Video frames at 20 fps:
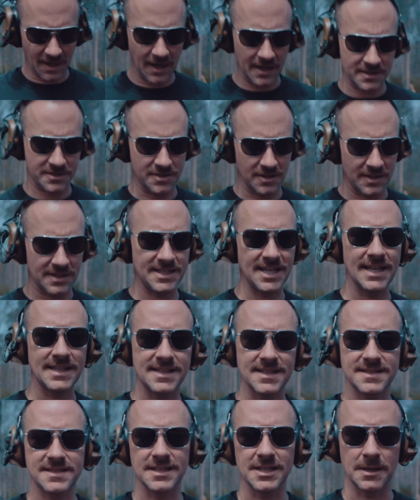All right, so to take
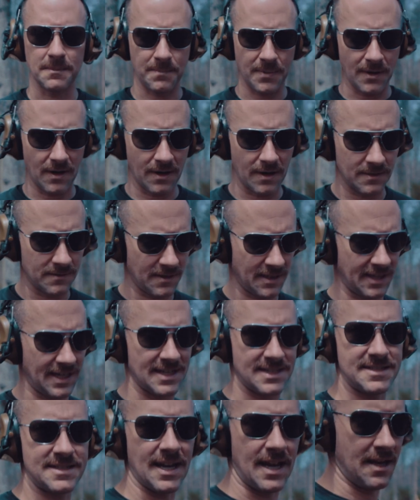this thing apart, like
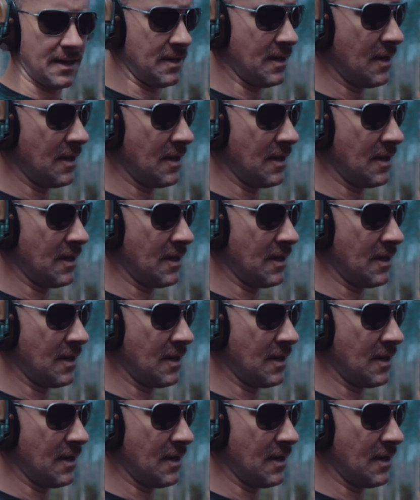I said,